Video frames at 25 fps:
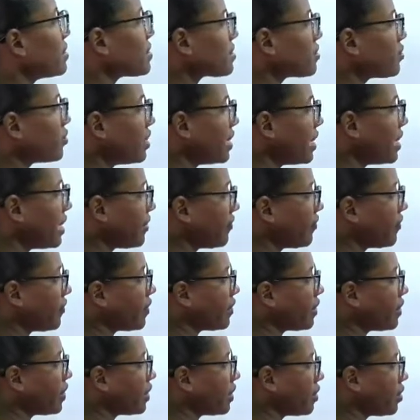So we have
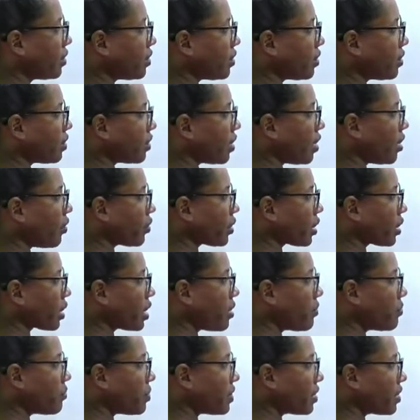our
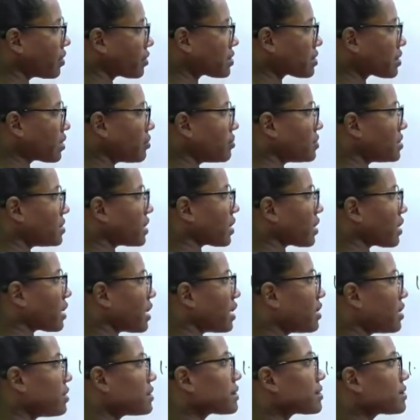compound subject,
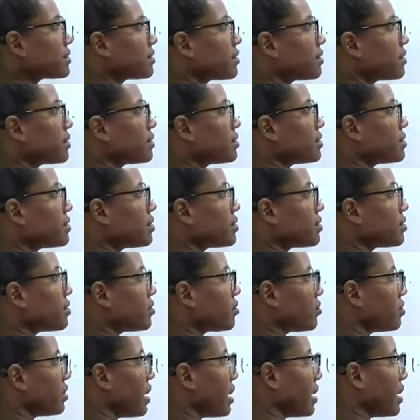yes?
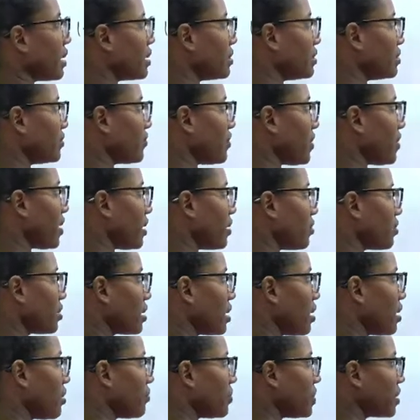We identify our
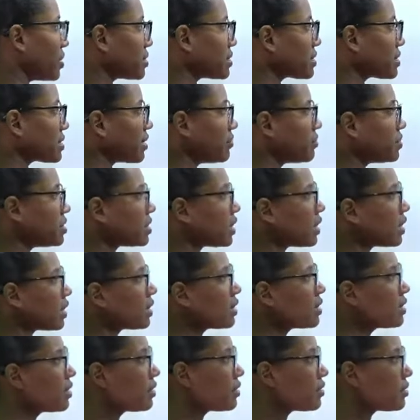compound
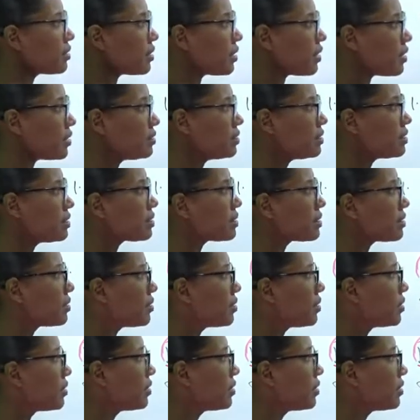subject, yes.